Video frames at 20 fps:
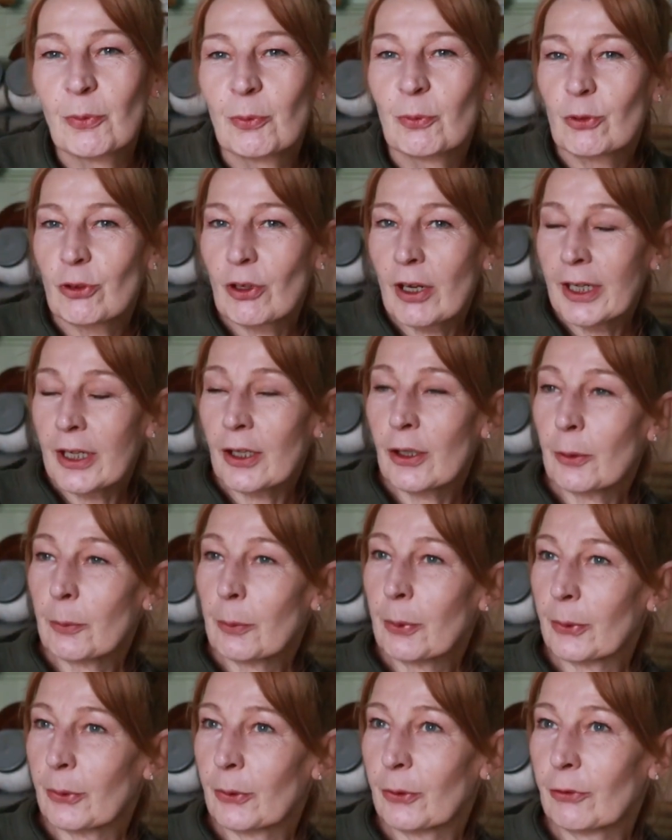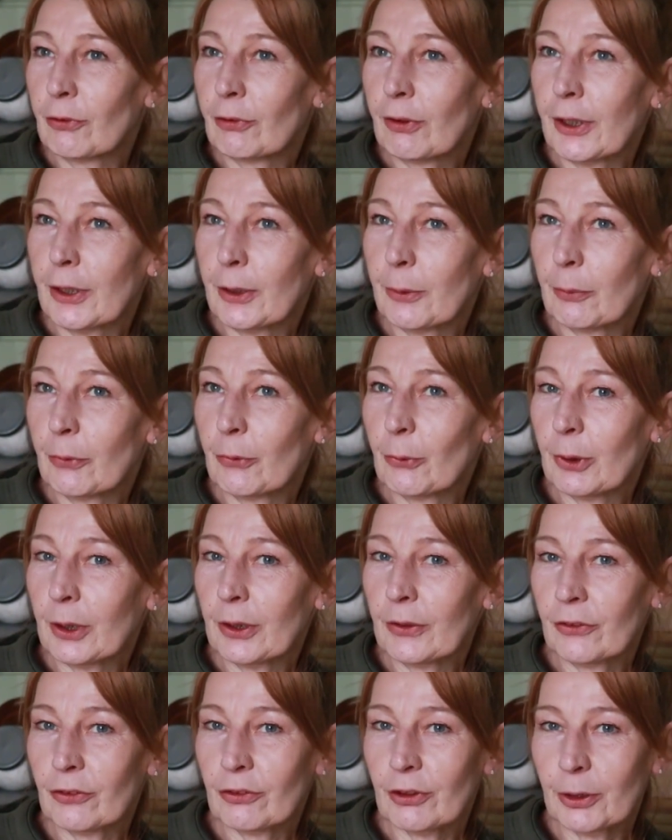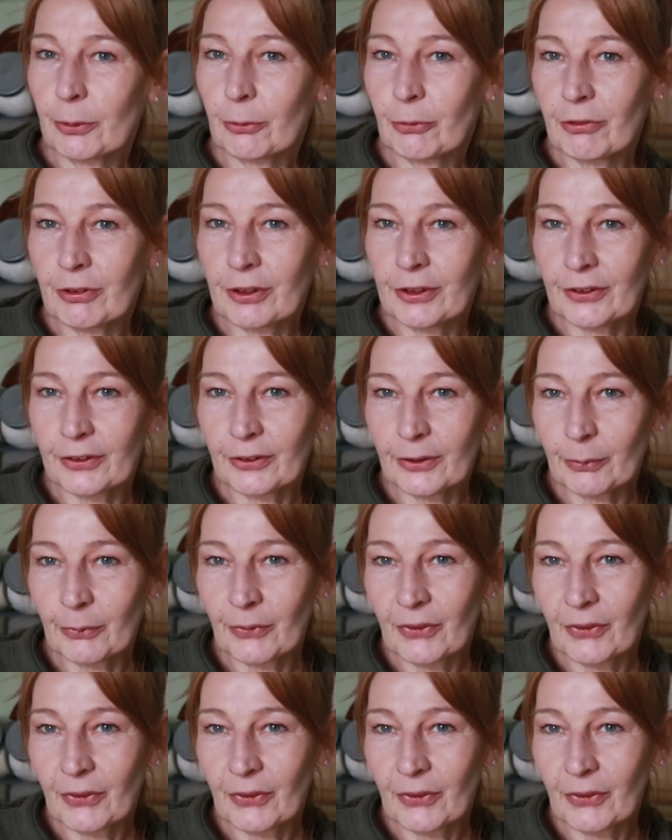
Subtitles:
Dry up twice, dry up 3 times.